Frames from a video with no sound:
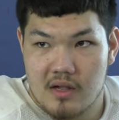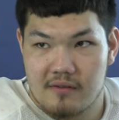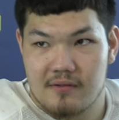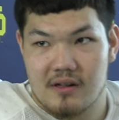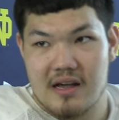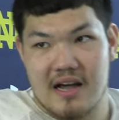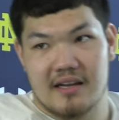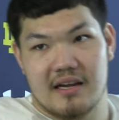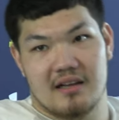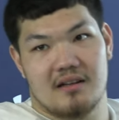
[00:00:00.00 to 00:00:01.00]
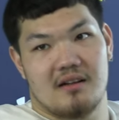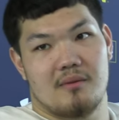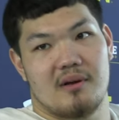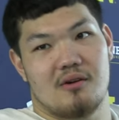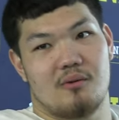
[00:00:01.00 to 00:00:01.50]
I feel like I gained a little
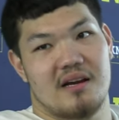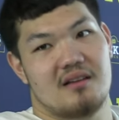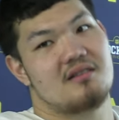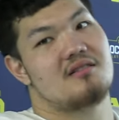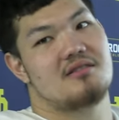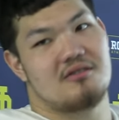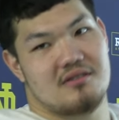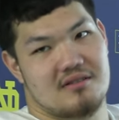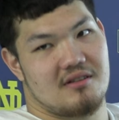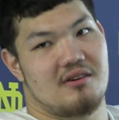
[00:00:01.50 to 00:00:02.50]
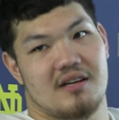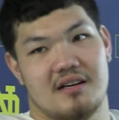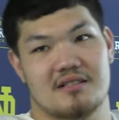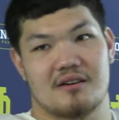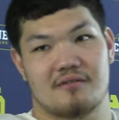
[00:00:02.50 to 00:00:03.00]
bit of weight, so it's a little
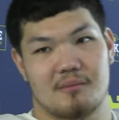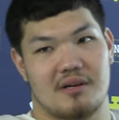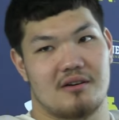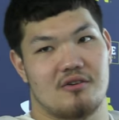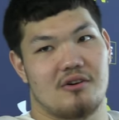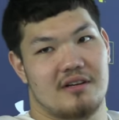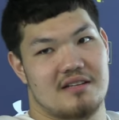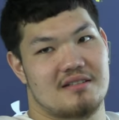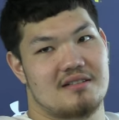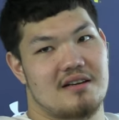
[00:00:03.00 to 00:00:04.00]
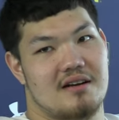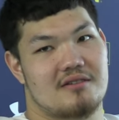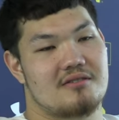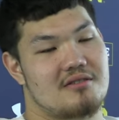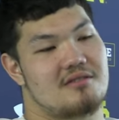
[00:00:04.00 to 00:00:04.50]
easier for me to go against the
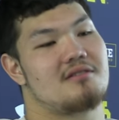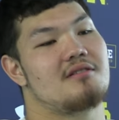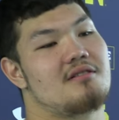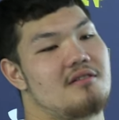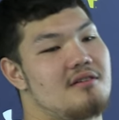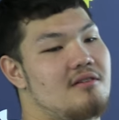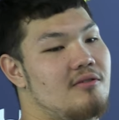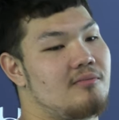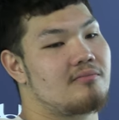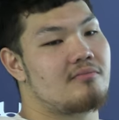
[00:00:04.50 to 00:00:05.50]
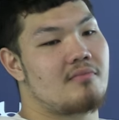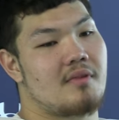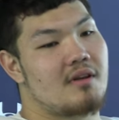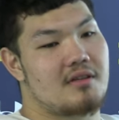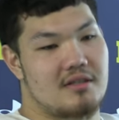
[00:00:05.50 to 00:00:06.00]
tackles. And
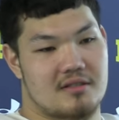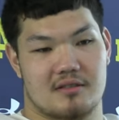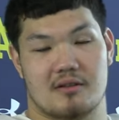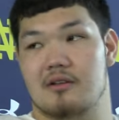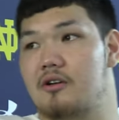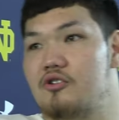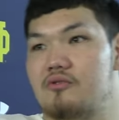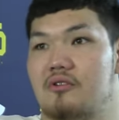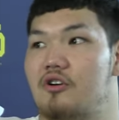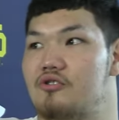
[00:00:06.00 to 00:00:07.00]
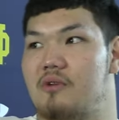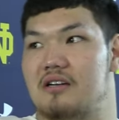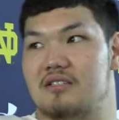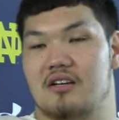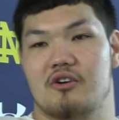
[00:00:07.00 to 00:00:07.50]
just Coach
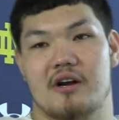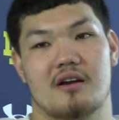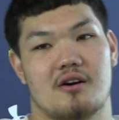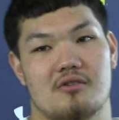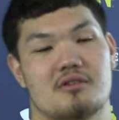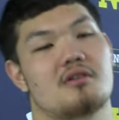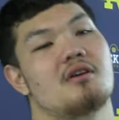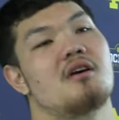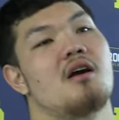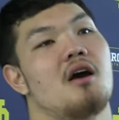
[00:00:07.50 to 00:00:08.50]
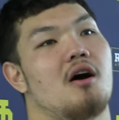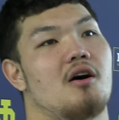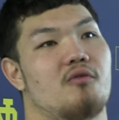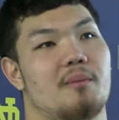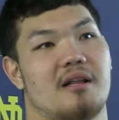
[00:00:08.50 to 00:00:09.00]
Watch is a great coach.
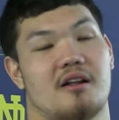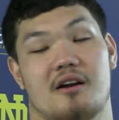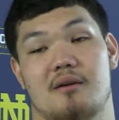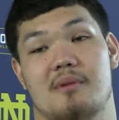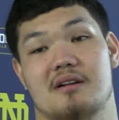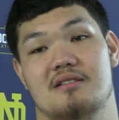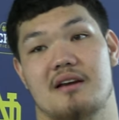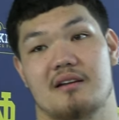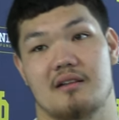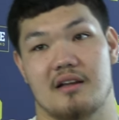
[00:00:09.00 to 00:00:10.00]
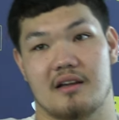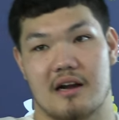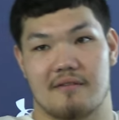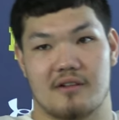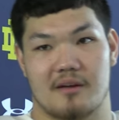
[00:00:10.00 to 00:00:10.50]
We've been learning about technique, and
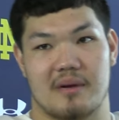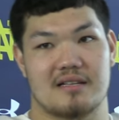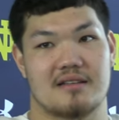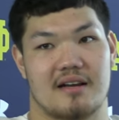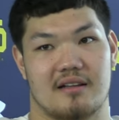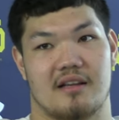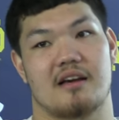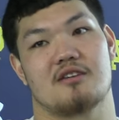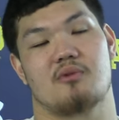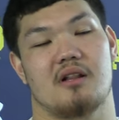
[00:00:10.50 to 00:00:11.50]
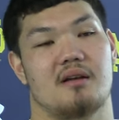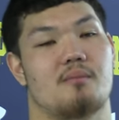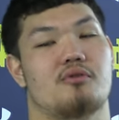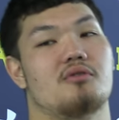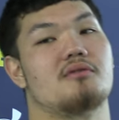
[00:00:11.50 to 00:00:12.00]
I feel like my technique has really
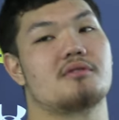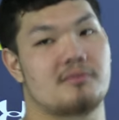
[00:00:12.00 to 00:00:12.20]
improved.